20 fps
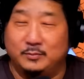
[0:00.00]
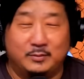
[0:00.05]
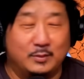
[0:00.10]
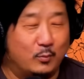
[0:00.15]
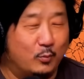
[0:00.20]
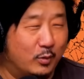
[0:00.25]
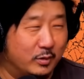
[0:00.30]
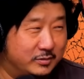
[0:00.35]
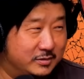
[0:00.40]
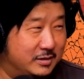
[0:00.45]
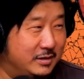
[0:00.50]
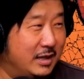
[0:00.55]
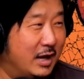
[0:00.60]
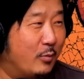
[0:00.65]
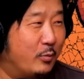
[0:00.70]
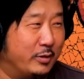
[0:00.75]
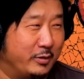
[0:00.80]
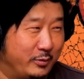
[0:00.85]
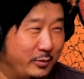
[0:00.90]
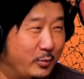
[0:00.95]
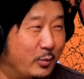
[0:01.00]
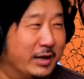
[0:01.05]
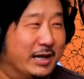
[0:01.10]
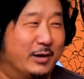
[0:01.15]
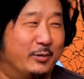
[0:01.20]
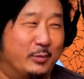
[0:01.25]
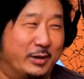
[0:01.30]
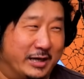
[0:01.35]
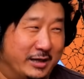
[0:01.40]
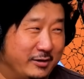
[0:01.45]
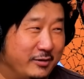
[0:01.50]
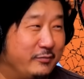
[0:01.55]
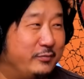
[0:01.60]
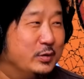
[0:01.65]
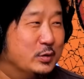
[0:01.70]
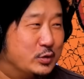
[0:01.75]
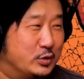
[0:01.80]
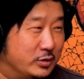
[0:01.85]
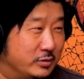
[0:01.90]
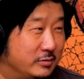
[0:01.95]
Well, now we're getting into the
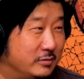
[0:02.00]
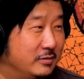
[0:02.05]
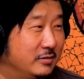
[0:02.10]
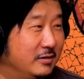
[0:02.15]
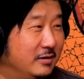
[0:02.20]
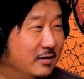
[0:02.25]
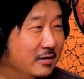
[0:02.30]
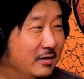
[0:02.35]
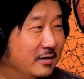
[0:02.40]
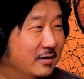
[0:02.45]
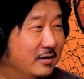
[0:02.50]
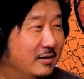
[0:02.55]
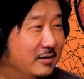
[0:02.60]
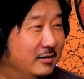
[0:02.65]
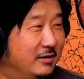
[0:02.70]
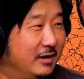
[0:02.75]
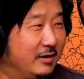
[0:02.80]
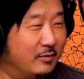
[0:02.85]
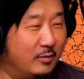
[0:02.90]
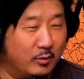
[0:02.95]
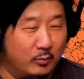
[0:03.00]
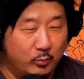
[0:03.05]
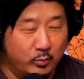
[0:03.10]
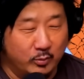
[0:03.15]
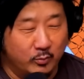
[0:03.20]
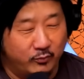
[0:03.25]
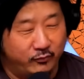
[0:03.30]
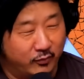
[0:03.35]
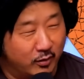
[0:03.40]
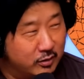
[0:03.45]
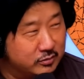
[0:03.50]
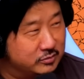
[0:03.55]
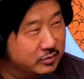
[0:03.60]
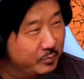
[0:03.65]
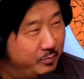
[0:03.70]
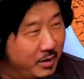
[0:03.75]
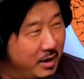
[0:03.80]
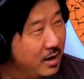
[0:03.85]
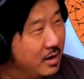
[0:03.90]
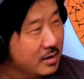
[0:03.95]
future. We're like, oh, well, fuck the
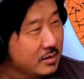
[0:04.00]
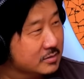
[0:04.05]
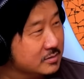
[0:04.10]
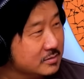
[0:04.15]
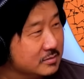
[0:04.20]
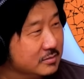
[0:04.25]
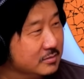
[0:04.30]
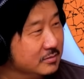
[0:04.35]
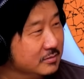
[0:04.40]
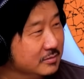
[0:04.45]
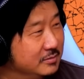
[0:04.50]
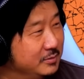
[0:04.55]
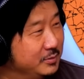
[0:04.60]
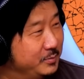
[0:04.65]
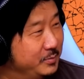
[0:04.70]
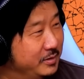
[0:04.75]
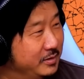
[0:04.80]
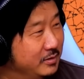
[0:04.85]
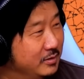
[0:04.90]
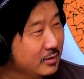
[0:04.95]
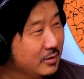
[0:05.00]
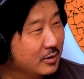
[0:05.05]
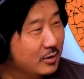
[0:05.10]
past. You know what I mean?